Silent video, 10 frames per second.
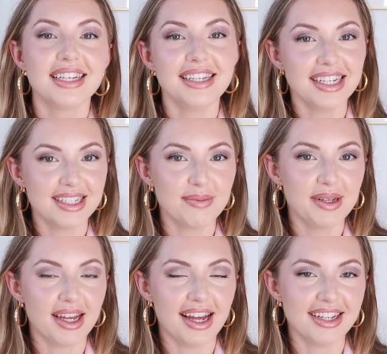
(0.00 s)
need to
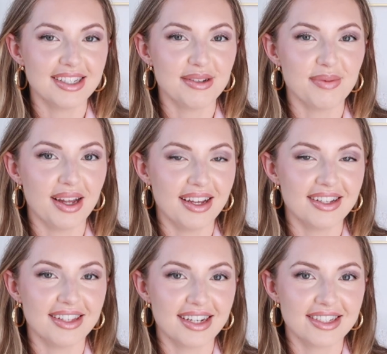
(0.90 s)
be added to my
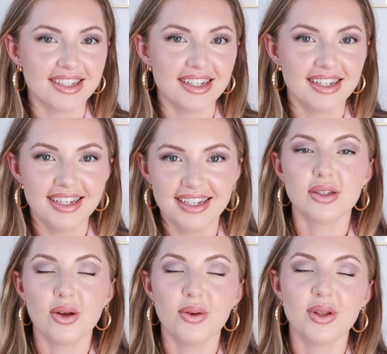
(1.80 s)
collection.
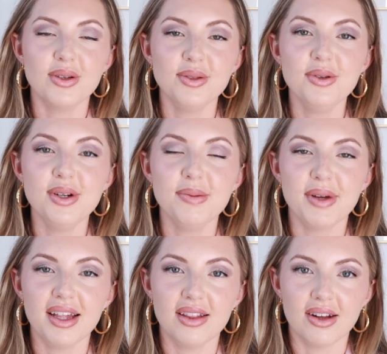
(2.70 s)
So those were
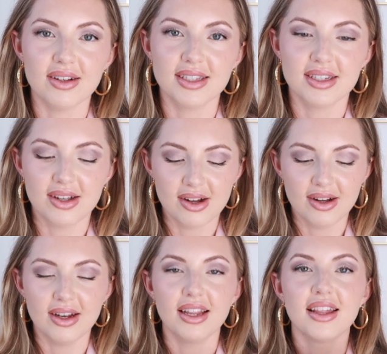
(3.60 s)
my thoughts
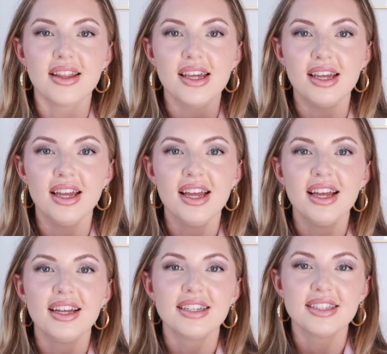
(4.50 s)
on the
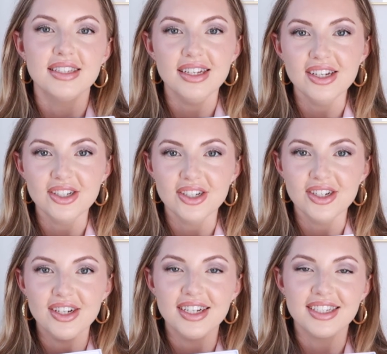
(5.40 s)

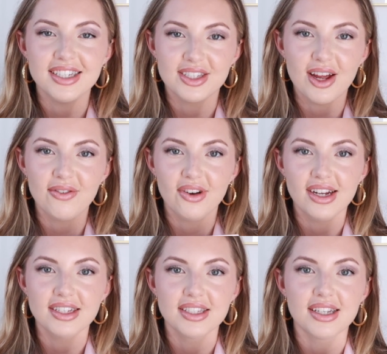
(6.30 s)
signature
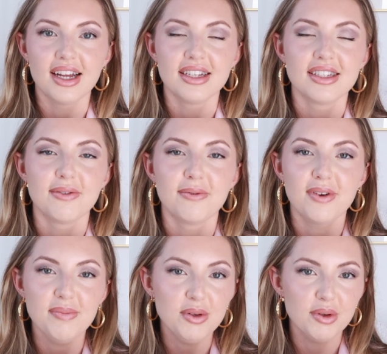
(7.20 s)
discovery set
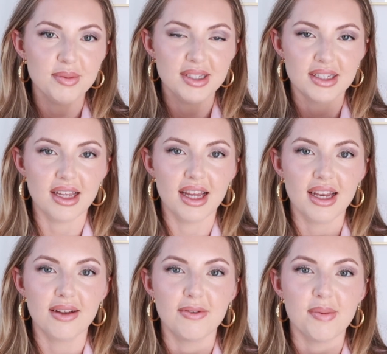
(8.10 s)
from the women's
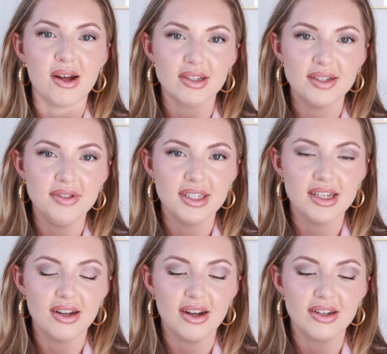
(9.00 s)
line from House of
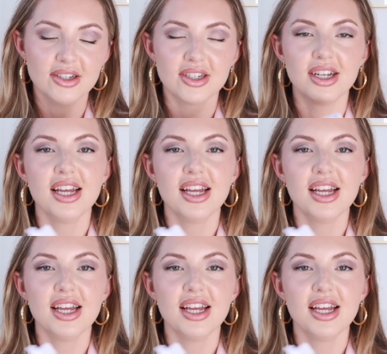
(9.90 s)
Sillage.